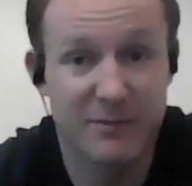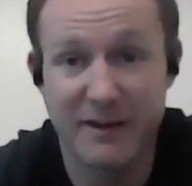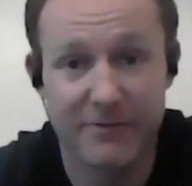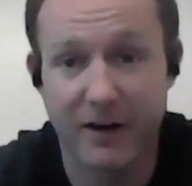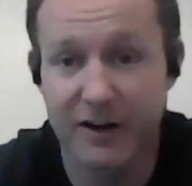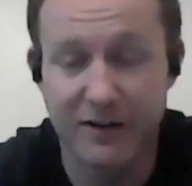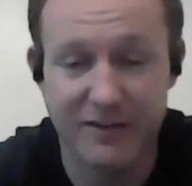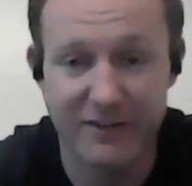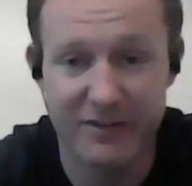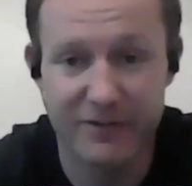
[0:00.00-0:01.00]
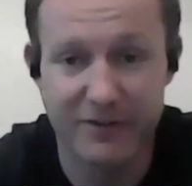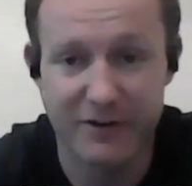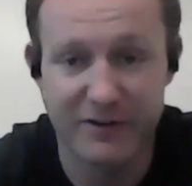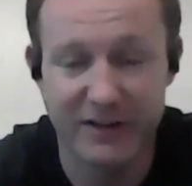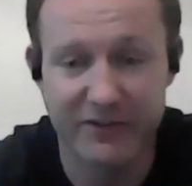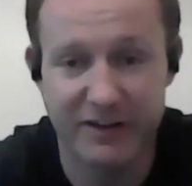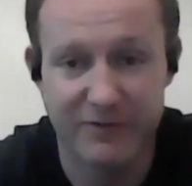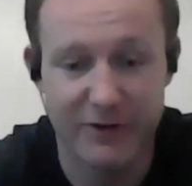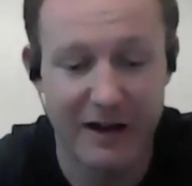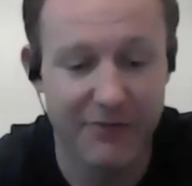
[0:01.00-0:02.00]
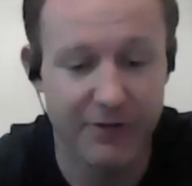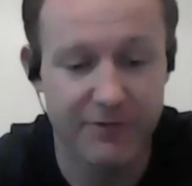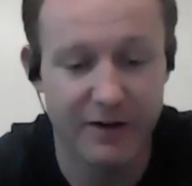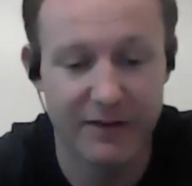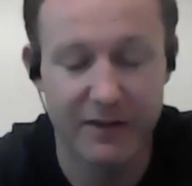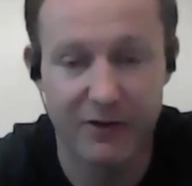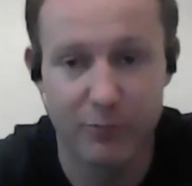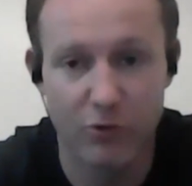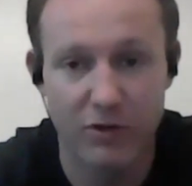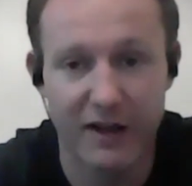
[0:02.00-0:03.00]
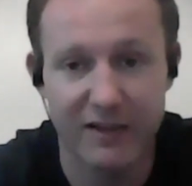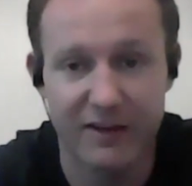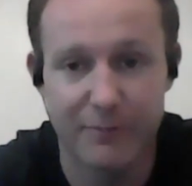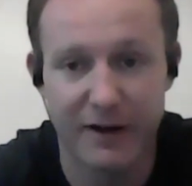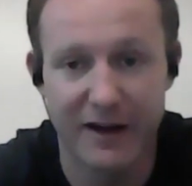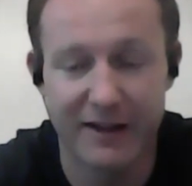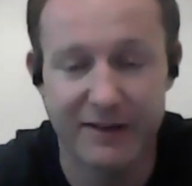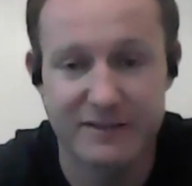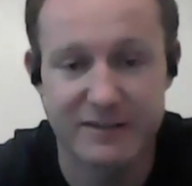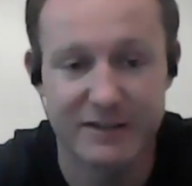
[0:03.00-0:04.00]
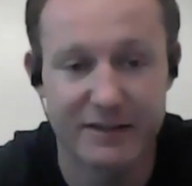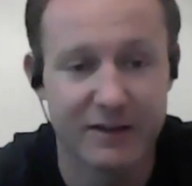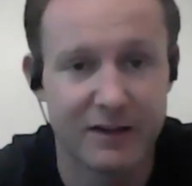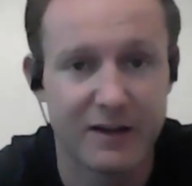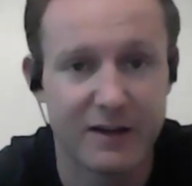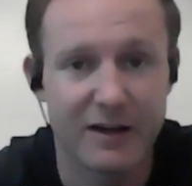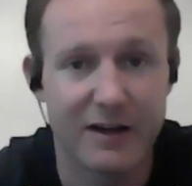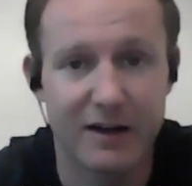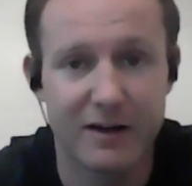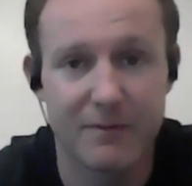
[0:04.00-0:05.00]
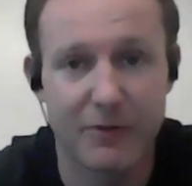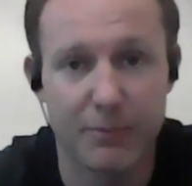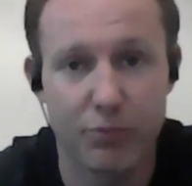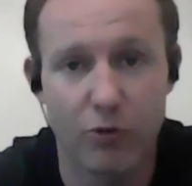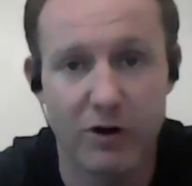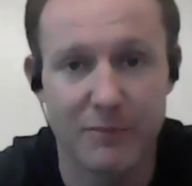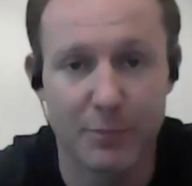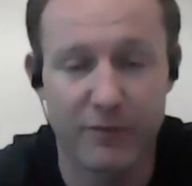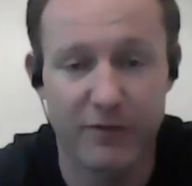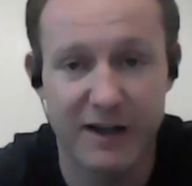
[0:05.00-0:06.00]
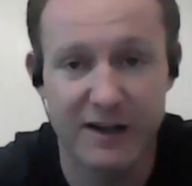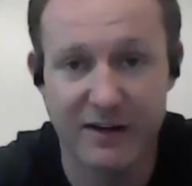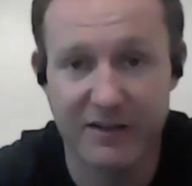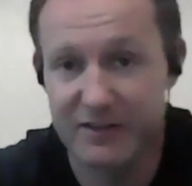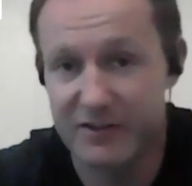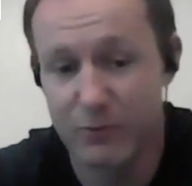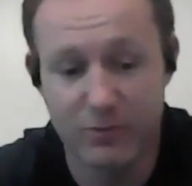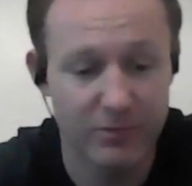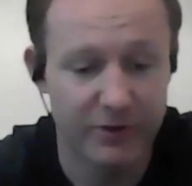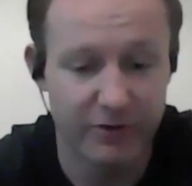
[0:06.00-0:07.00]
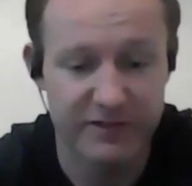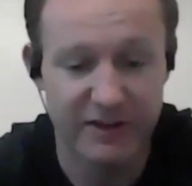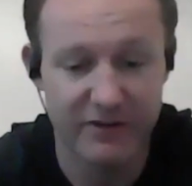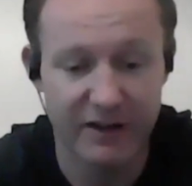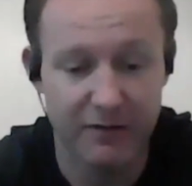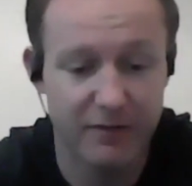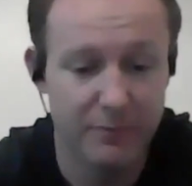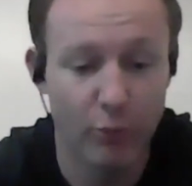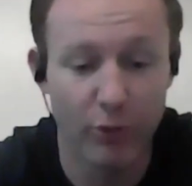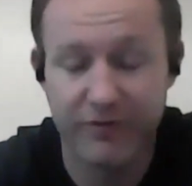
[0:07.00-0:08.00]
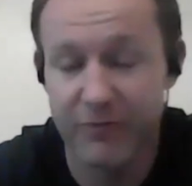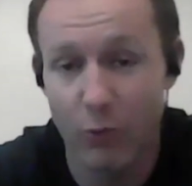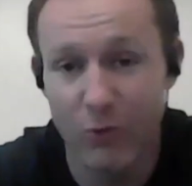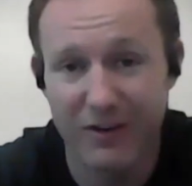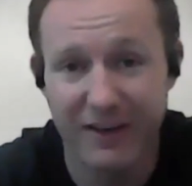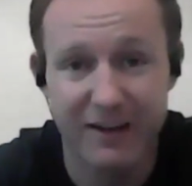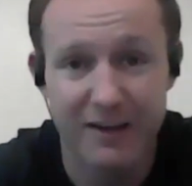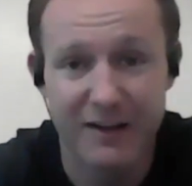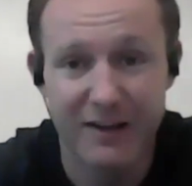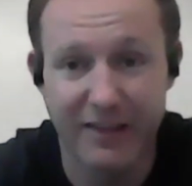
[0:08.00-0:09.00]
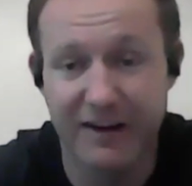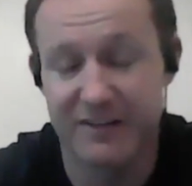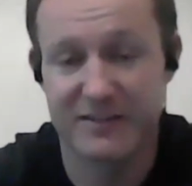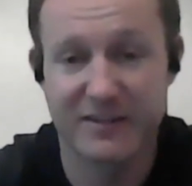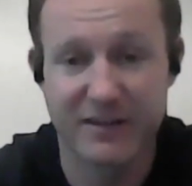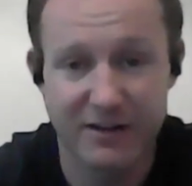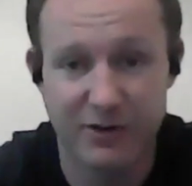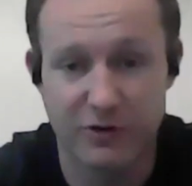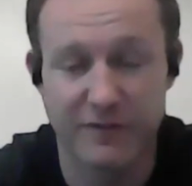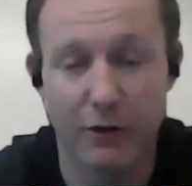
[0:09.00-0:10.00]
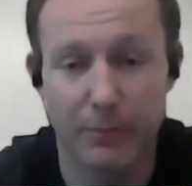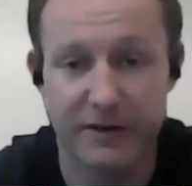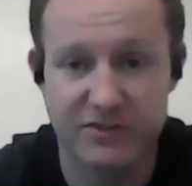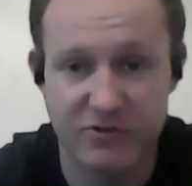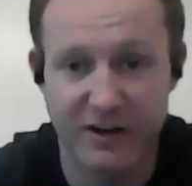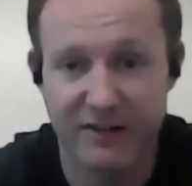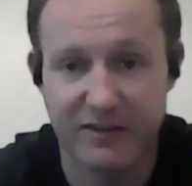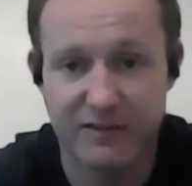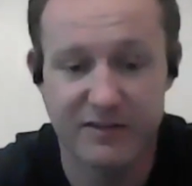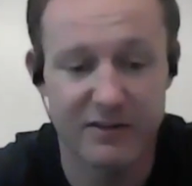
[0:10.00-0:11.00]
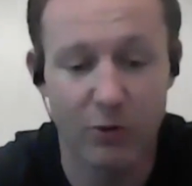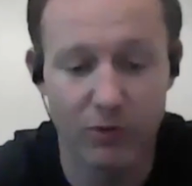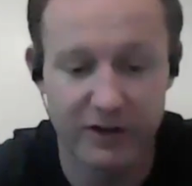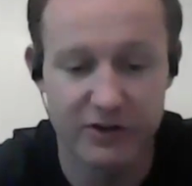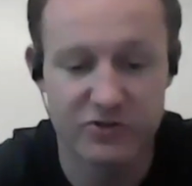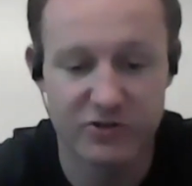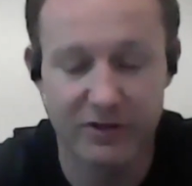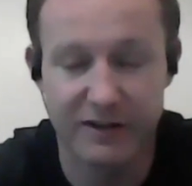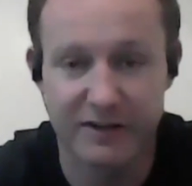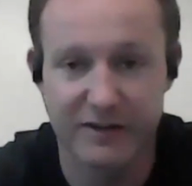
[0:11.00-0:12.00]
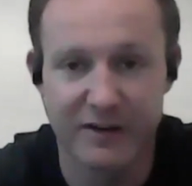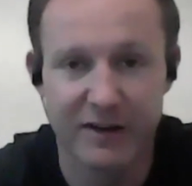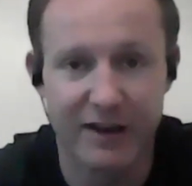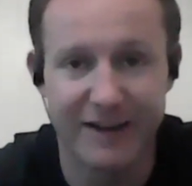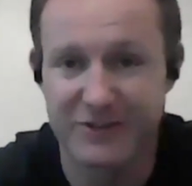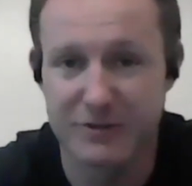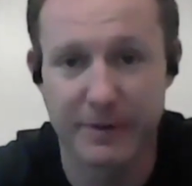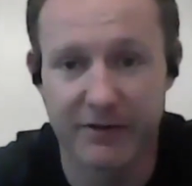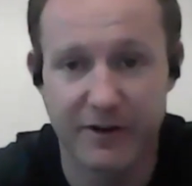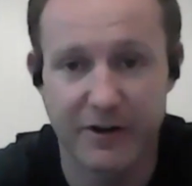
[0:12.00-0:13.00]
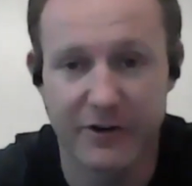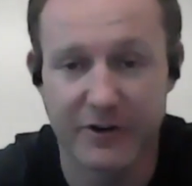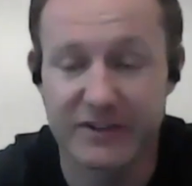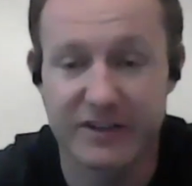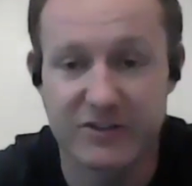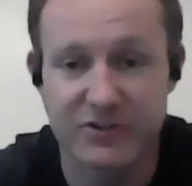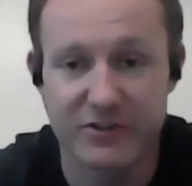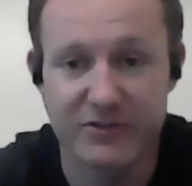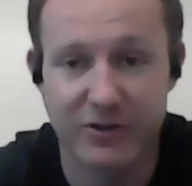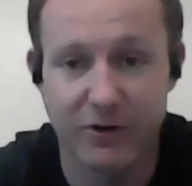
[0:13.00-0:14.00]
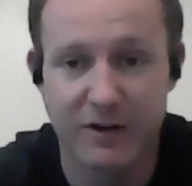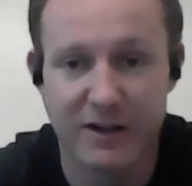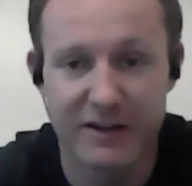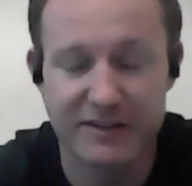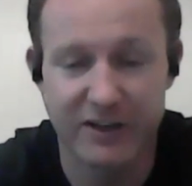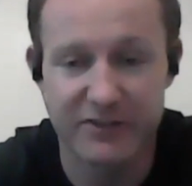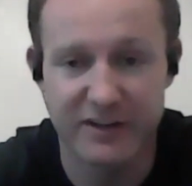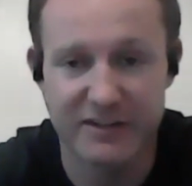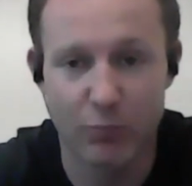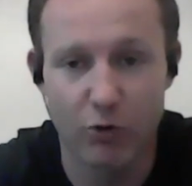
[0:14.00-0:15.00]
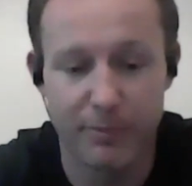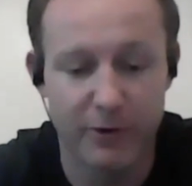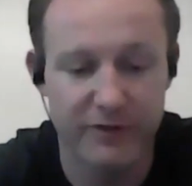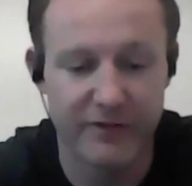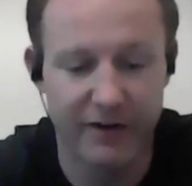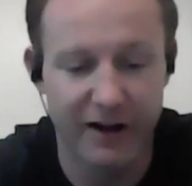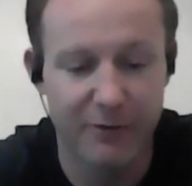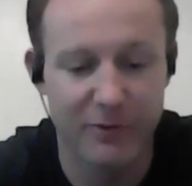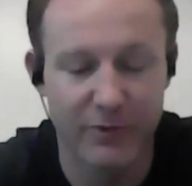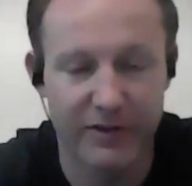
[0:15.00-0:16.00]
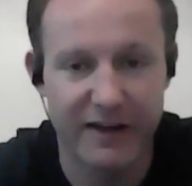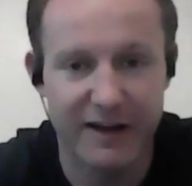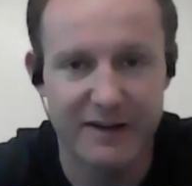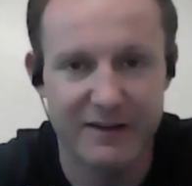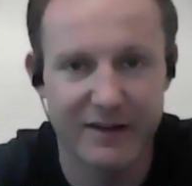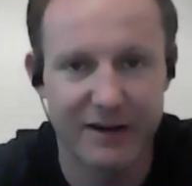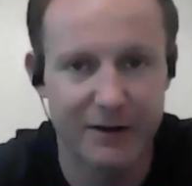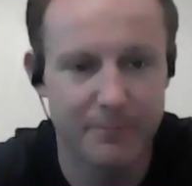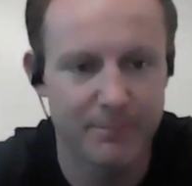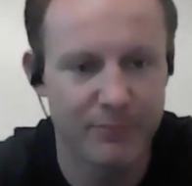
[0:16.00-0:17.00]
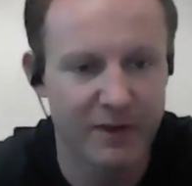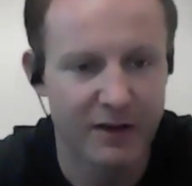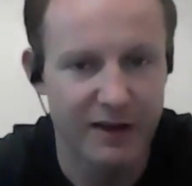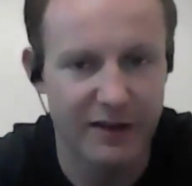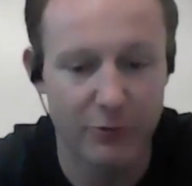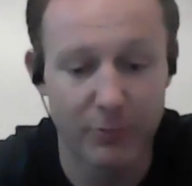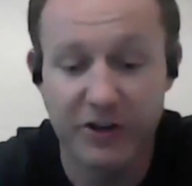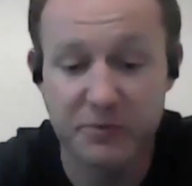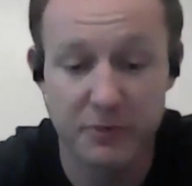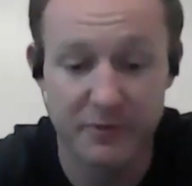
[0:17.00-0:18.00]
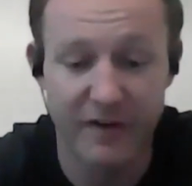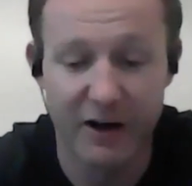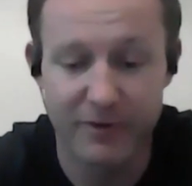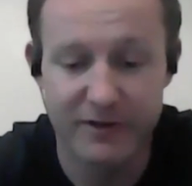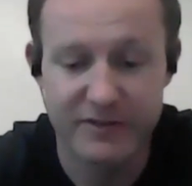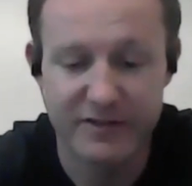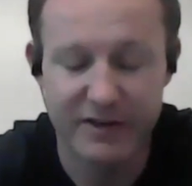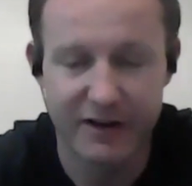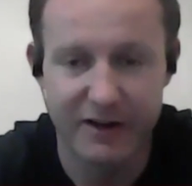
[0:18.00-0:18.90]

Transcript: them have fun, because if they're having fun, then they're more likely to buy into the program you're providing. It isn't until it sounded like point 4, like then it's developing strength slowly and surely, and just being a very good teacher. So it sounds like it's more about the environment with that. And there are multiple environments.